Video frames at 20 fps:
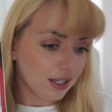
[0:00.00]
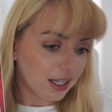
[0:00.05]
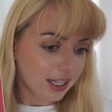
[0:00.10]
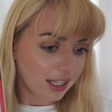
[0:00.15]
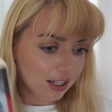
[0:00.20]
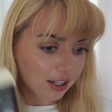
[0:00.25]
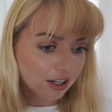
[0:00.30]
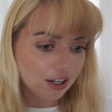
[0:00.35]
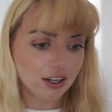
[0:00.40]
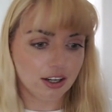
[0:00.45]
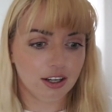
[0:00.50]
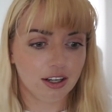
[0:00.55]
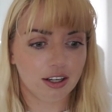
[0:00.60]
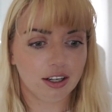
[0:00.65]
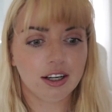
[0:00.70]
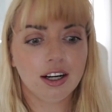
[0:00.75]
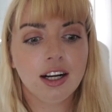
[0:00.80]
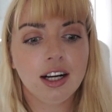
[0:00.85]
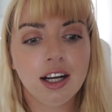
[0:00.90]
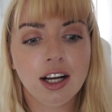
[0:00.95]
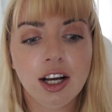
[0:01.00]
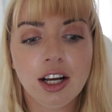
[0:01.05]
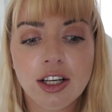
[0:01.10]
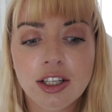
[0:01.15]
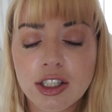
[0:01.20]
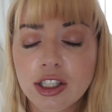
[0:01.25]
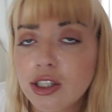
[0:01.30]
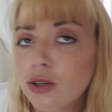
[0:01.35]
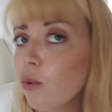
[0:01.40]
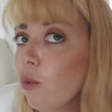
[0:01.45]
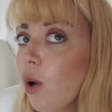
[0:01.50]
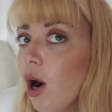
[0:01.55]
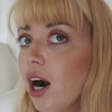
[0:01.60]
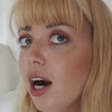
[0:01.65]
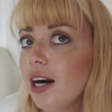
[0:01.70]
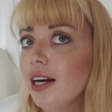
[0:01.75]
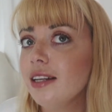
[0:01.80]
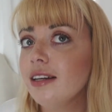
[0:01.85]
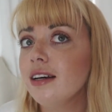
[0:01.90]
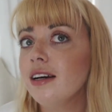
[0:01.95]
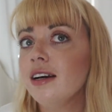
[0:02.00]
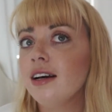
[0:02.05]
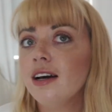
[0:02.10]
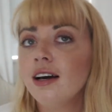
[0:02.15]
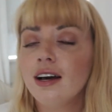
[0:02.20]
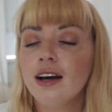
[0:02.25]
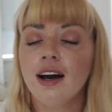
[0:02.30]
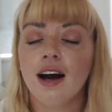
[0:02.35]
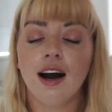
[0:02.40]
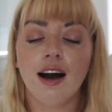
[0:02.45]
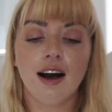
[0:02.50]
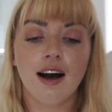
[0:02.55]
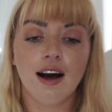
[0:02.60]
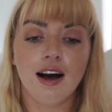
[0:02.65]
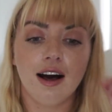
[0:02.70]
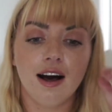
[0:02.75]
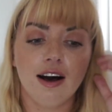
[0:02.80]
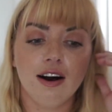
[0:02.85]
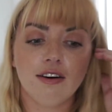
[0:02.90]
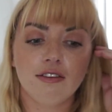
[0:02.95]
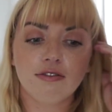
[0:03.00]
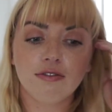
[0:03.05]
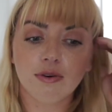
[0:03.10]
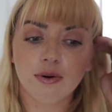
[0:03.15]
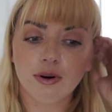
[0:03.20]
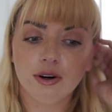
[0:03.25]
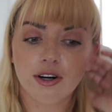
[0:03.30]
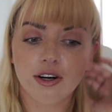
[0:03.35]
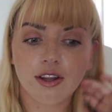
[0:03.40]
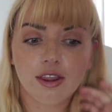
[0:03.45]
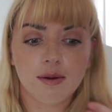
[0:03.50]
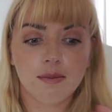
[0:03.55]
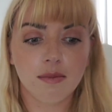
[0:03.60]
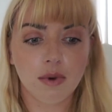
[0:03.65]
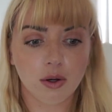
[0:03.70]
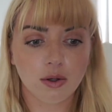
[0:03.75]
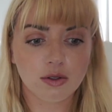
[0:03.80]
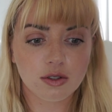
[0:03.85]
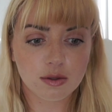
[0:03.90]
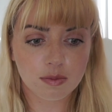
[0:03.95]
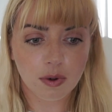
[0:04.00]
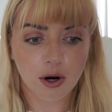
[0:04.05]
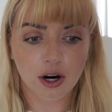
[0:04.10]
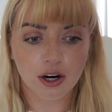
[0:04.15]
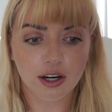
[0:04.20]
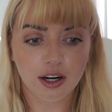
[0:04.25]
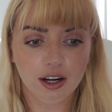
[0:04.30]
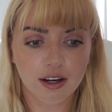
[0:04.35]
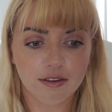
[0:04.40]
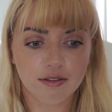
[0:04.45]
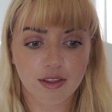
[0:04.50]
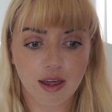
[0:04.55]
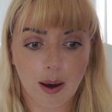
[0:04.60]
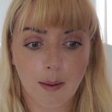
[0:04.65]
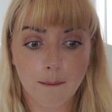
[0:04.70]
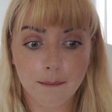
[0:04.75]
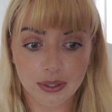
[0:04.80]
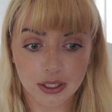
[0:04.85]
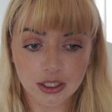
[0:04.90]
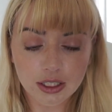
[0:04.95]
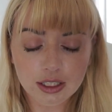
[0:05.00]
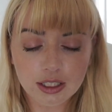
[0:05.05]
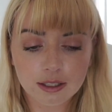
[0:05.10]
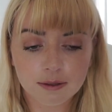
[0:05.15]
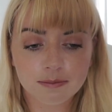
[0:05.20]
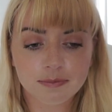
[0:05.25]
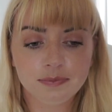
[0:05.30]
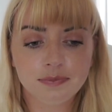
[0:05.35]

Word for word: in her squad uh, for the most part of that book